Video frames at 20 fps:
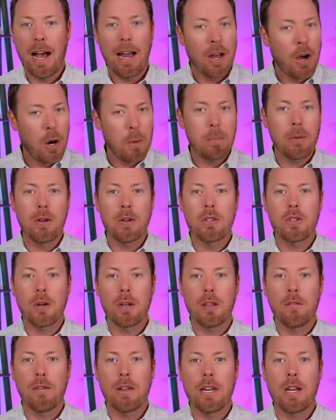I hope you
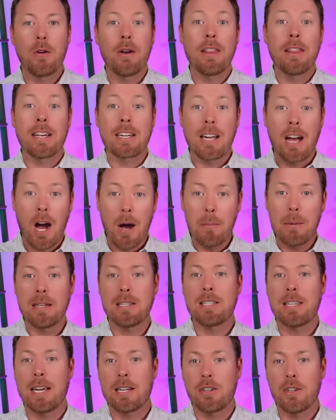enjoyed the video, and in the
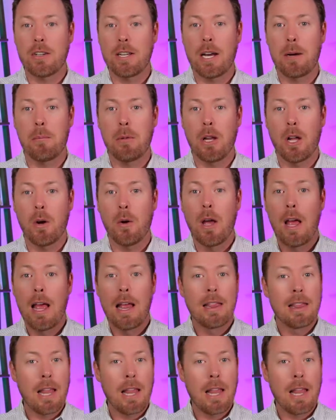comment section down below,